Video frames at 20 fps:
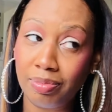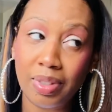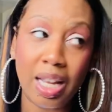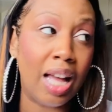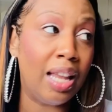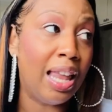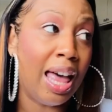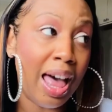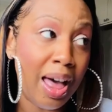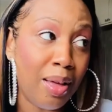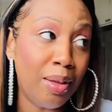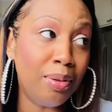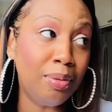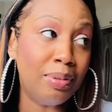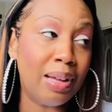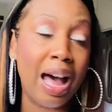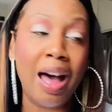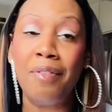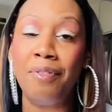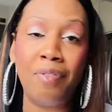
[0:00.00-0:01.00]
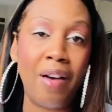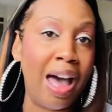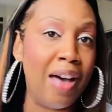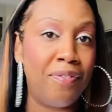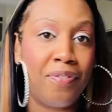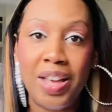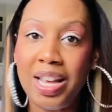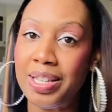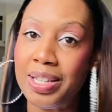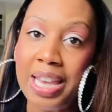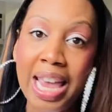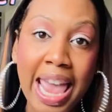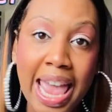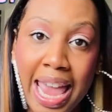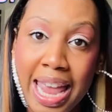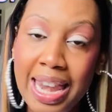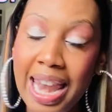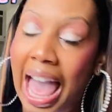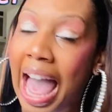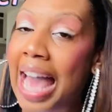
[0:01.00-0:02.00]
Hello, I'm five foot ten.